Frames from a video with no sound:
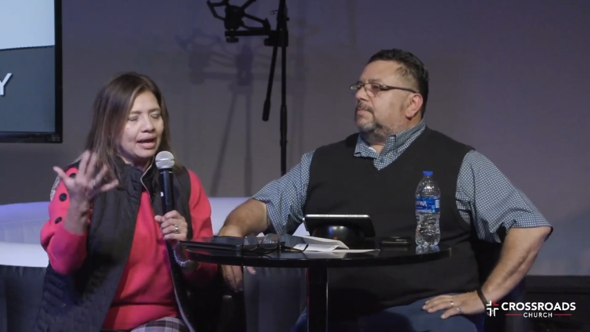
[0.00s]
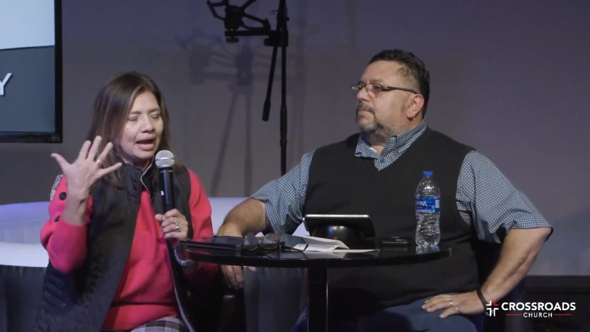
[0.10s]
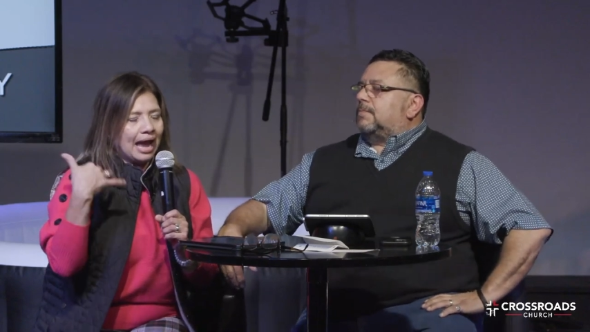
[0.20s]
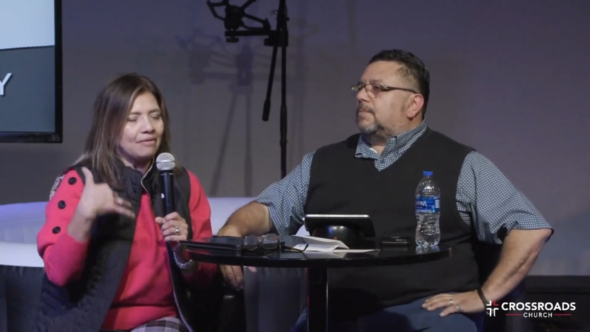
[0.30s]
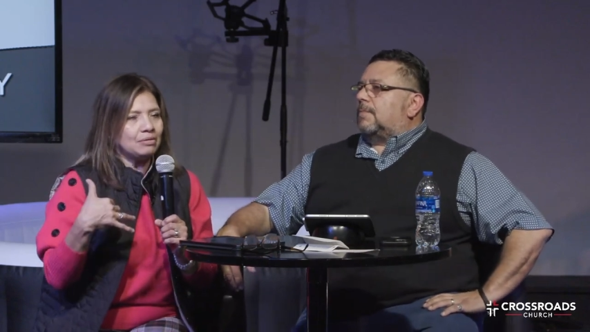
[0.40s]

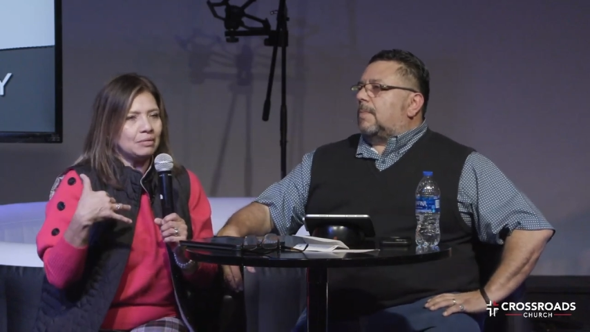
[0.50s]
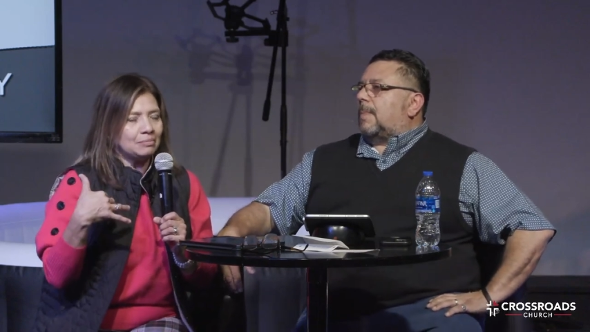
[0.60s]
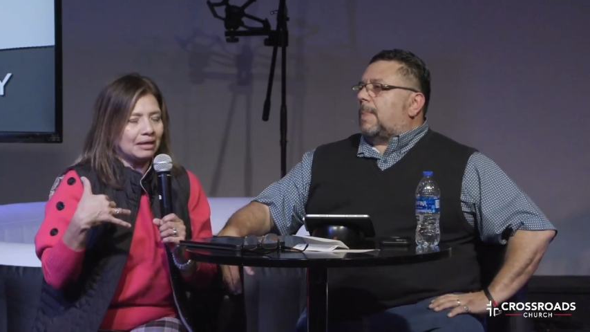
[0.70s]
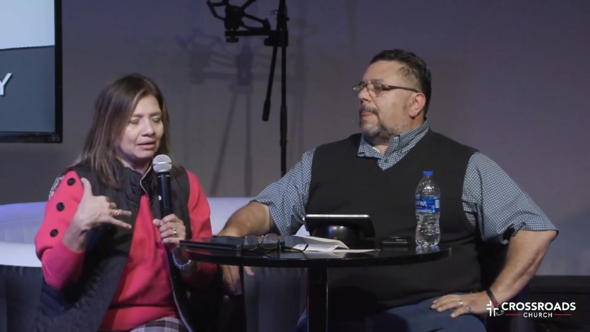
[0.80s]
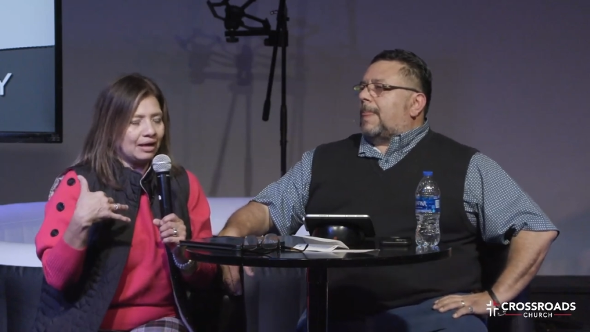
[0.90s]
Speaker 1: have Him in
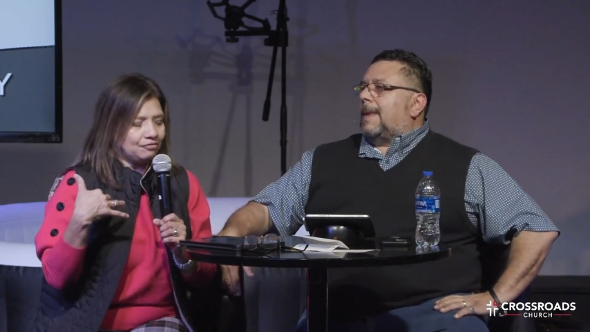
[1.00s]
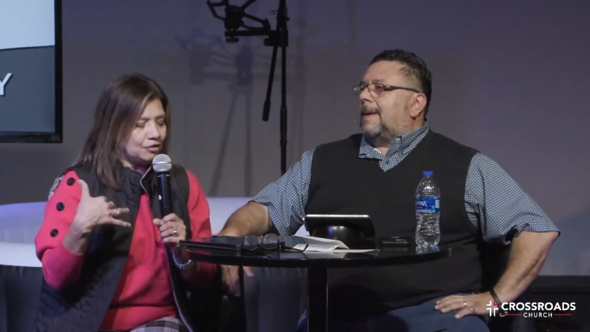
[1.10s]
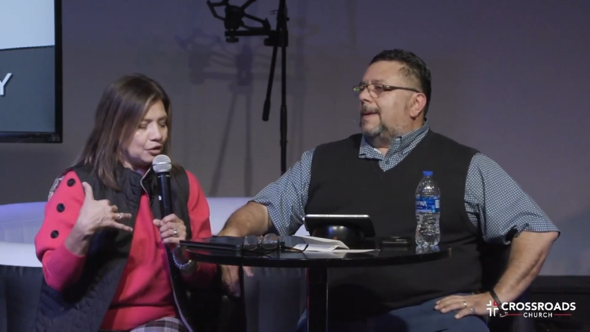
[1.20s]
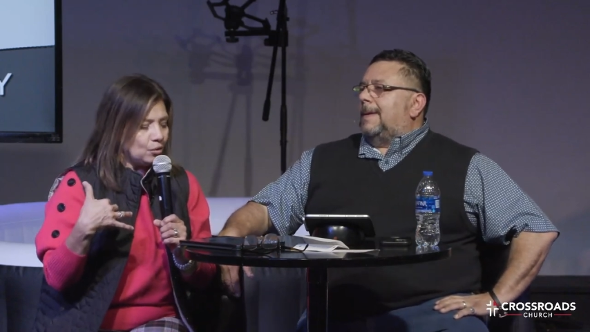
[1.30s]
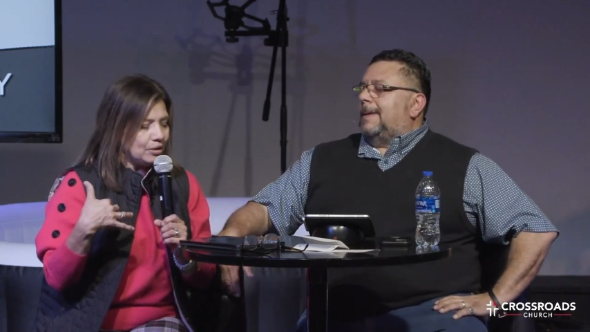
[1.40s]
my life and
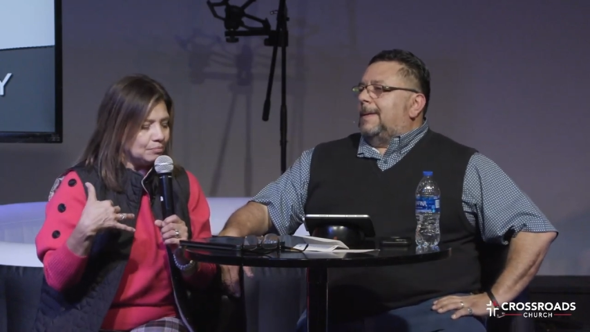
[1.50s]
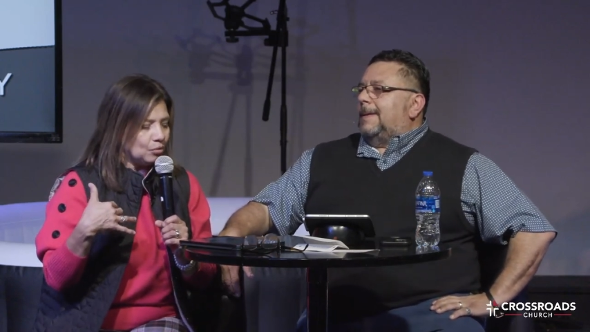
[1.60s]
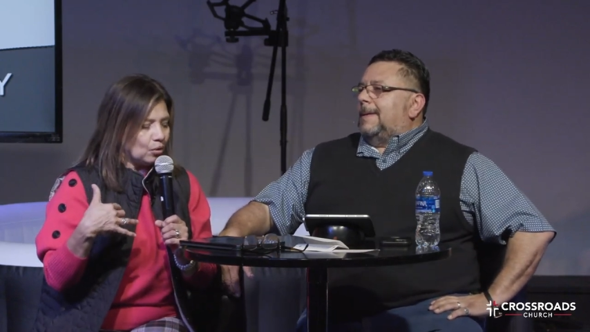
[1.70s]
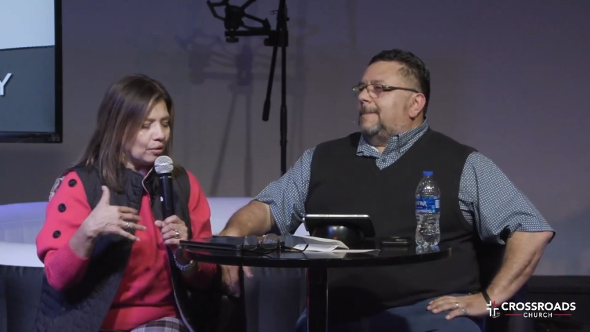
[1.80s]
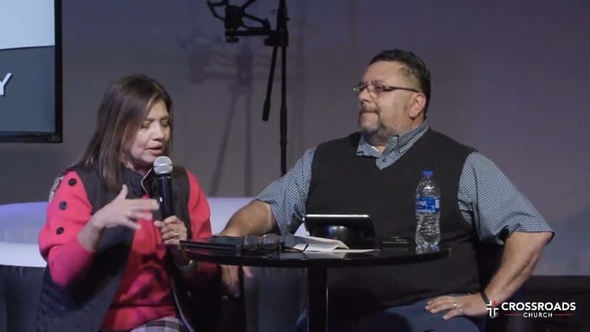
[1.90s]
know Him
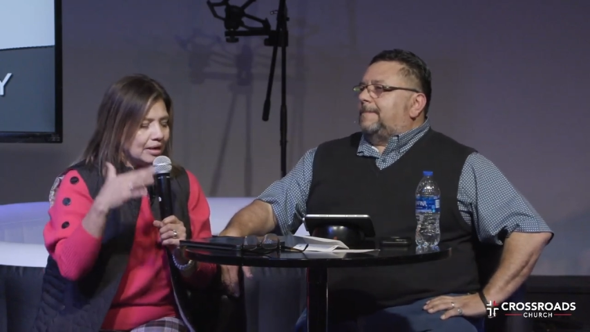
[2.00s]
more,